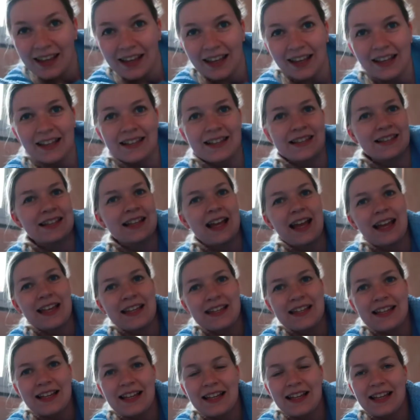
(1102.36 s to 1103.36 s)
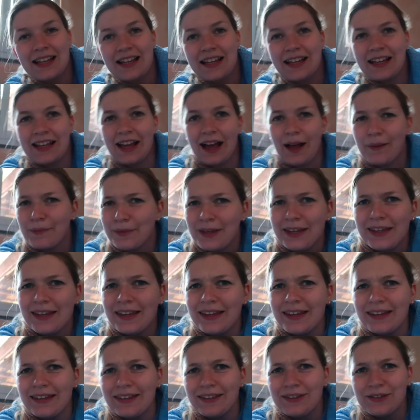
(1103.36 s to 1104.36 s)
It's kind of
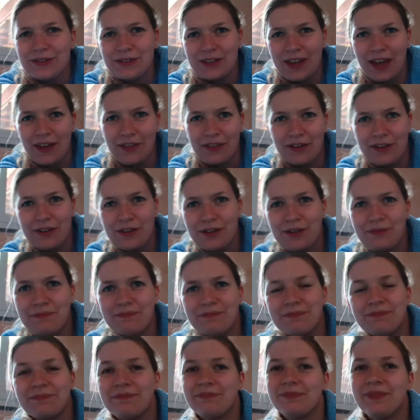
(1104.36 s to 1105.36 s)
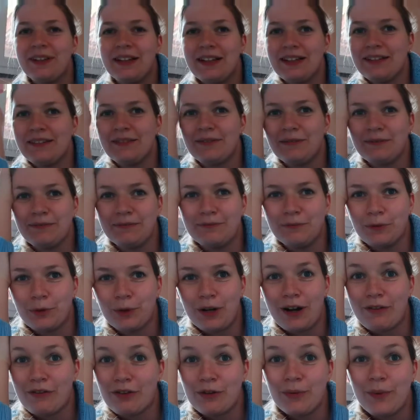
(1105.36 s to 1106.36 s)
coming together in
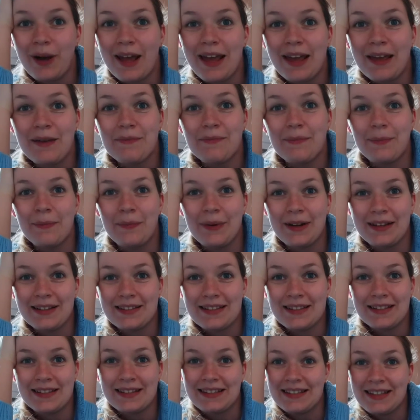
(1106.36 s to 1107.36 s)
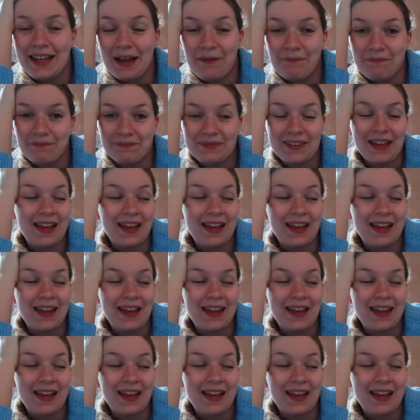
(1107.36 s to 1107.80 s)
whatever way, but yeah,